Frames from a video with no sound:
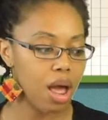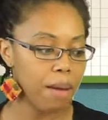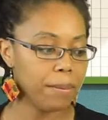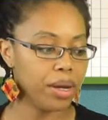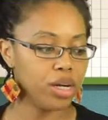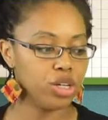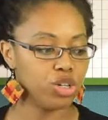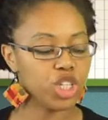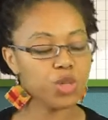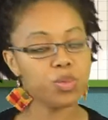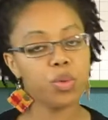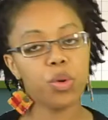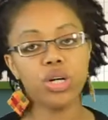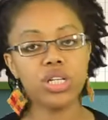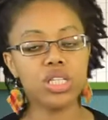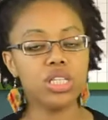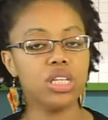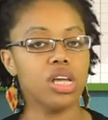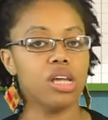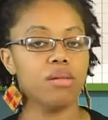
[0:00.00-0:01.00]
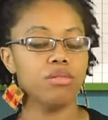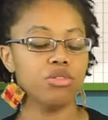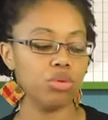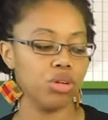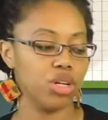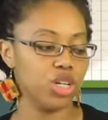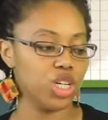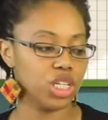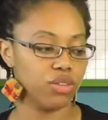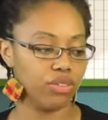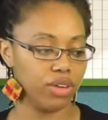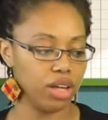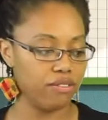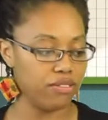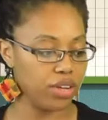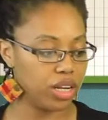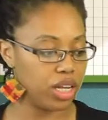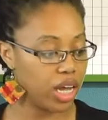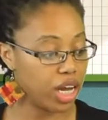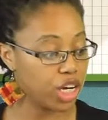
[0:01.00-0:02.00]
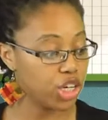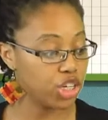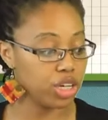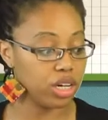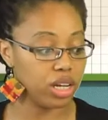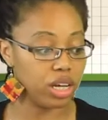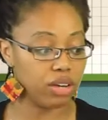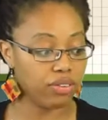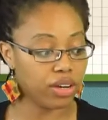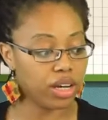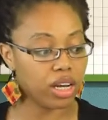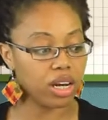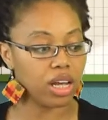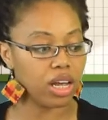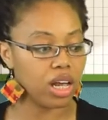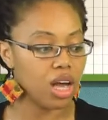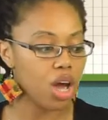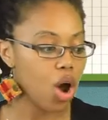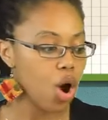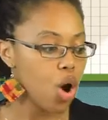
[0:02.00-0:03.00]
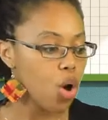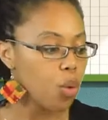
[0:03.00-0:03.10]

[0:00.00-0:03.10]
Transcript: major sports teams, religious affiliation, if any,